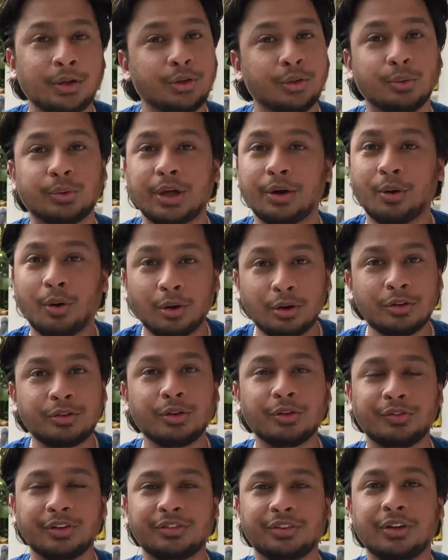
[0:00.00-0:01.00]
You can
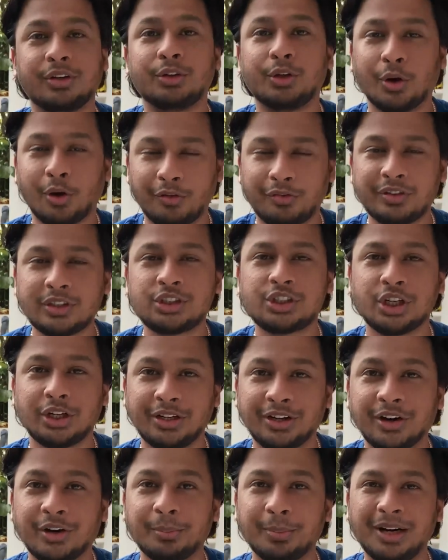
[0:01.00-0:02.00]
also visit the official
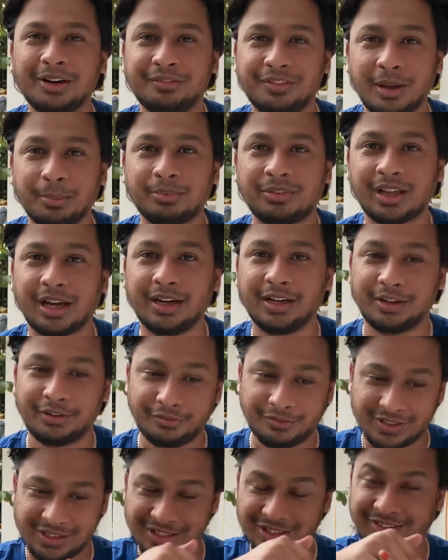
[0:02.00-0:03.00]
government website
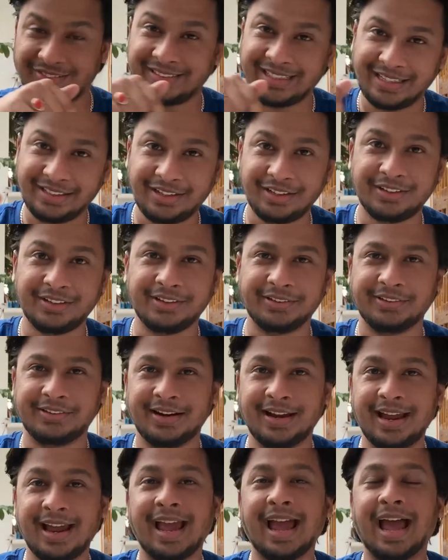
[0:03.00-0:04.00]
which is stated here,
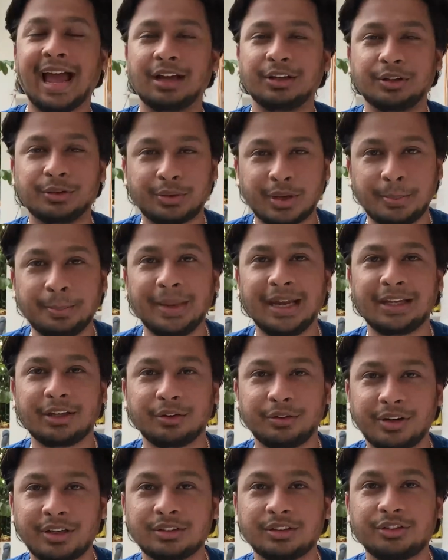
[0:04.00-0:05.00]
and you can make
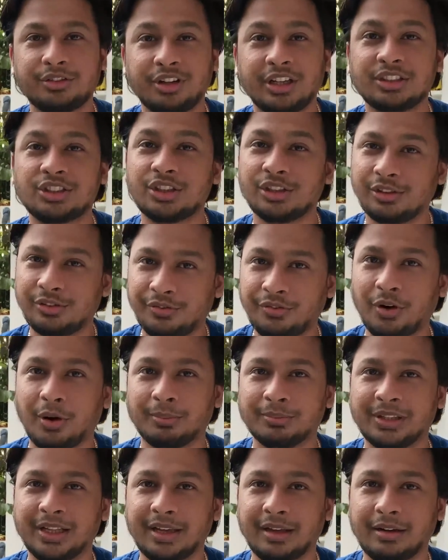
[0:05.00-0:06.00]
your registrations
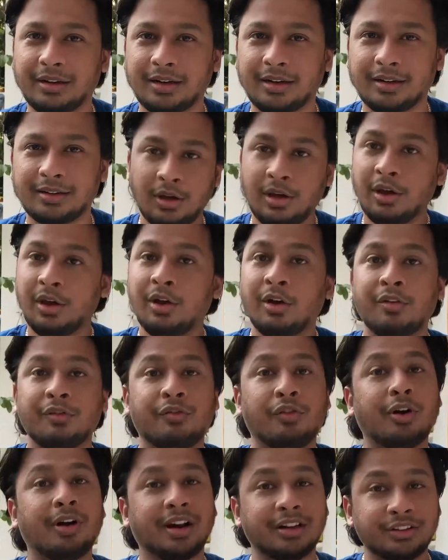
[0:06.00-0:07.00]
from there.
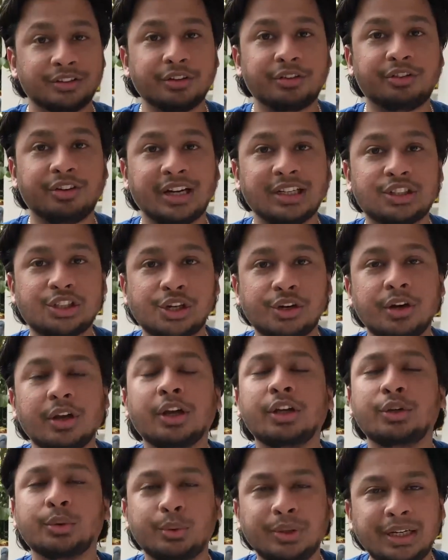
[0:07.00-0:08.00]
For registration,
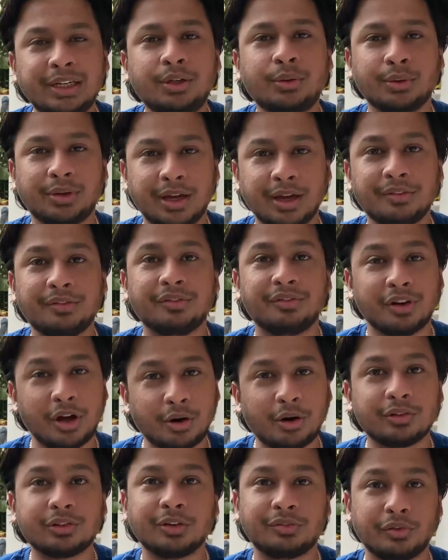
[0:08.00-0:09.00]
you need to give
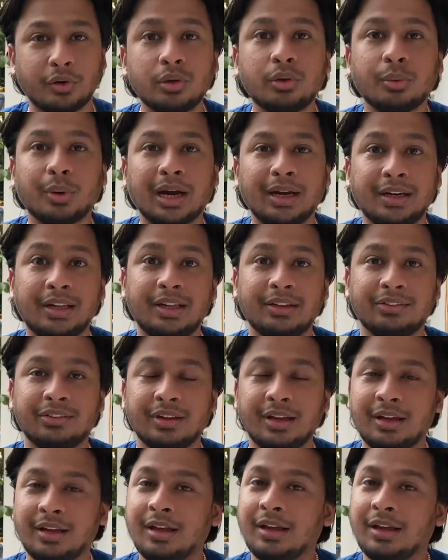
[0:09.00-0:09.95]
one of the photo IDs.